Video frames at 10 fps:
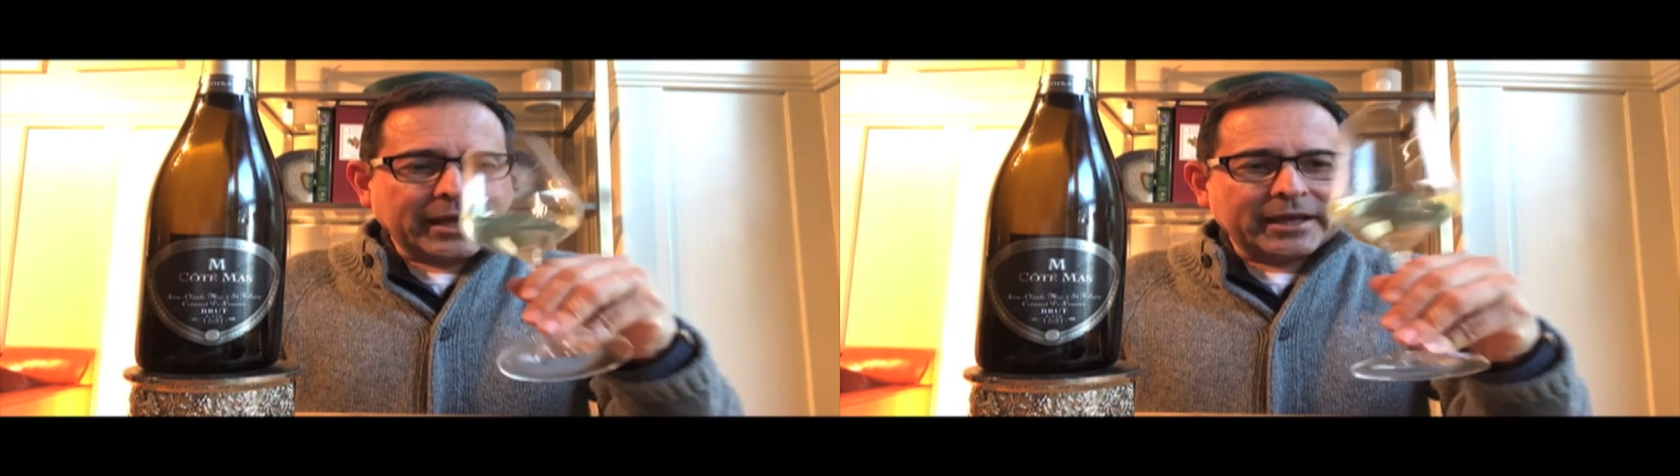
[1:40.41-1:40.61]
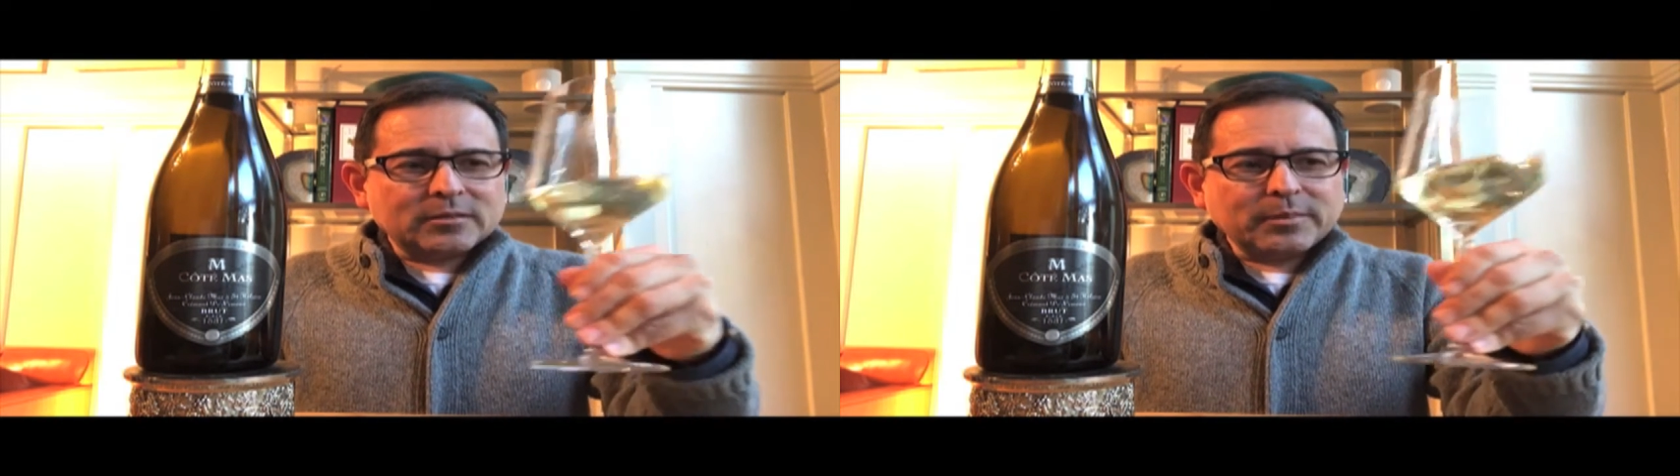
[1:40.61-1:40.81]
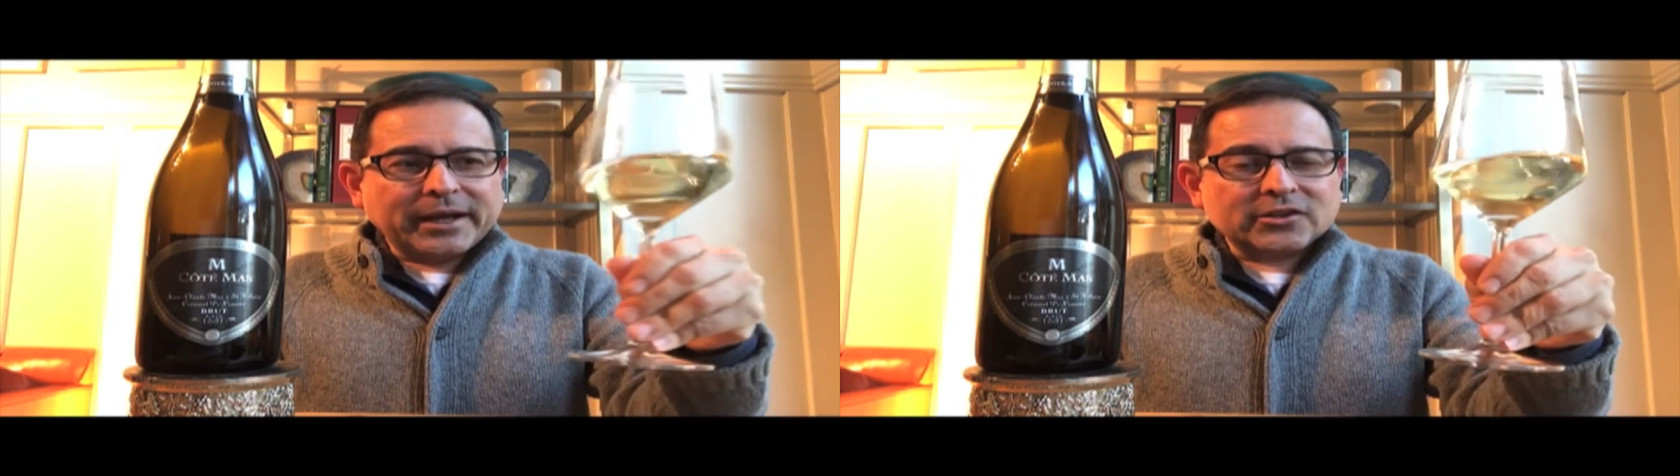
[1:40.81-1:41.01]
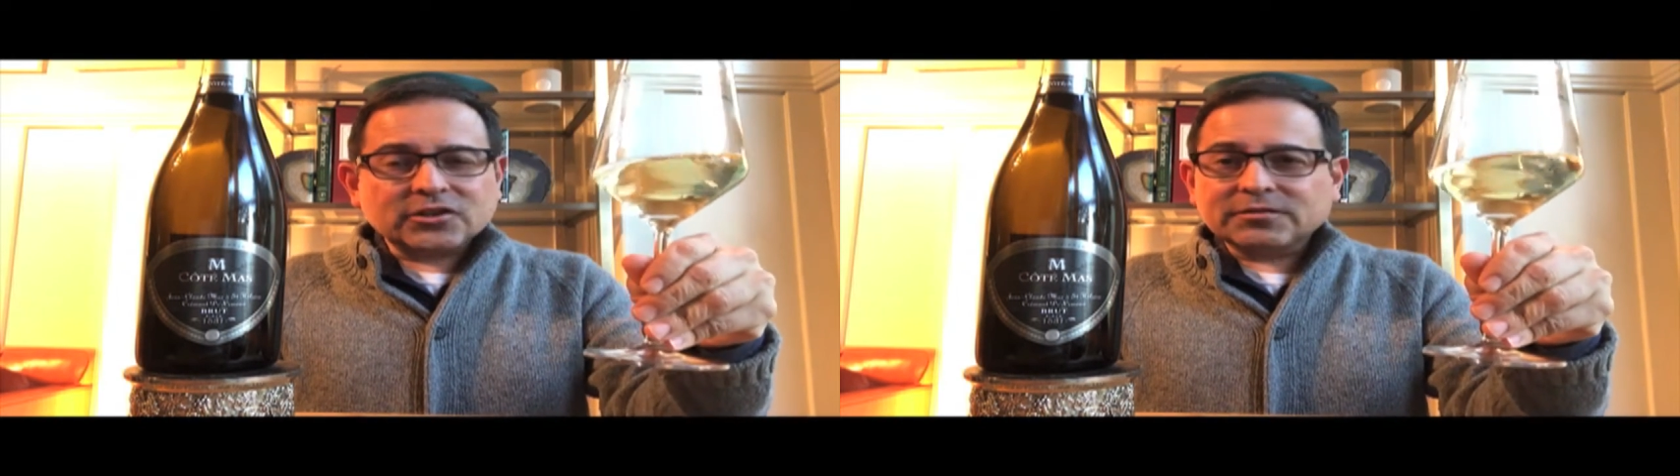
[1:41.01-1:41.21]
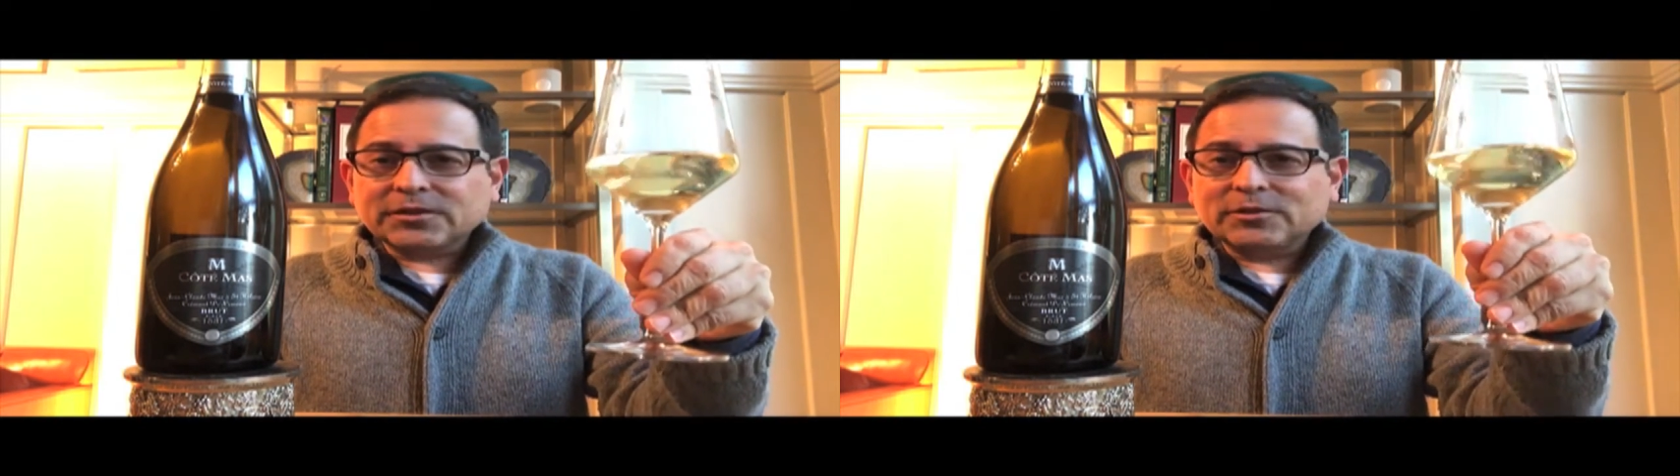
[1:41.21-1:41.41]
and
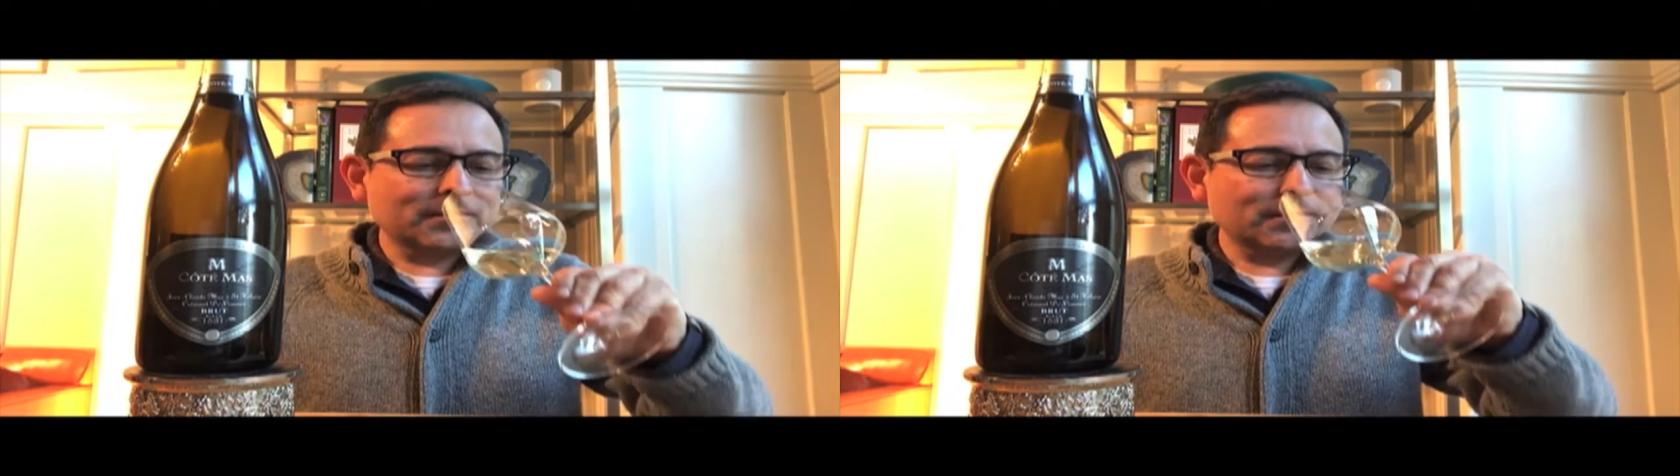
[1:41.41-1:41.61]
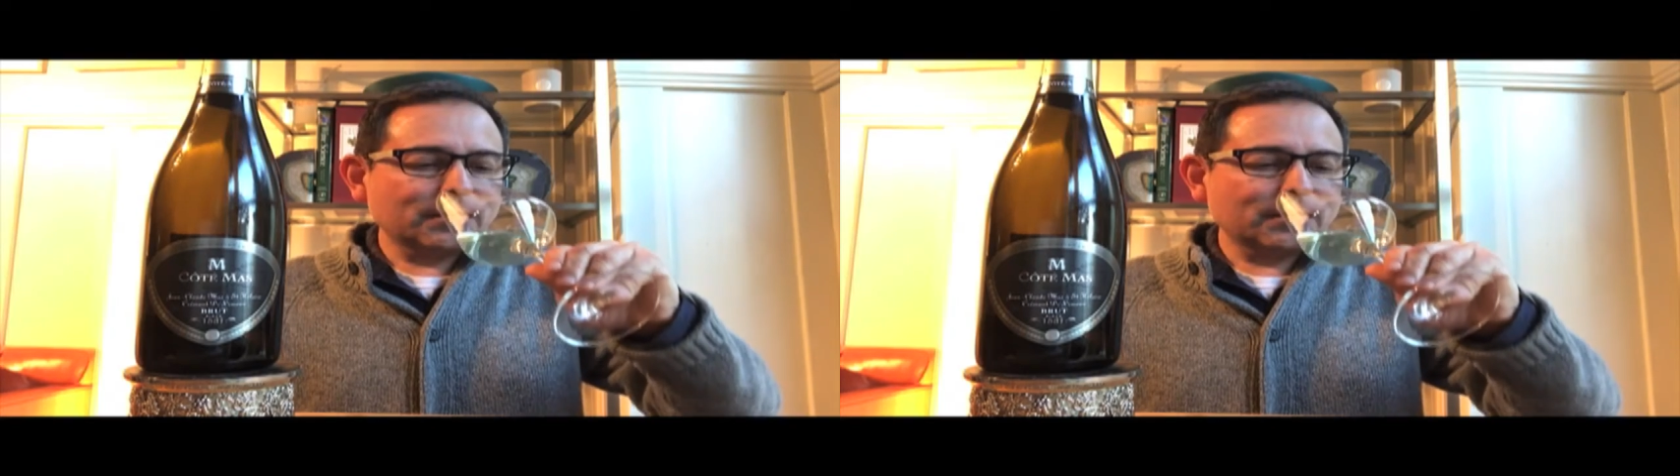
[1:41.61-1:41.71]
passion fruit.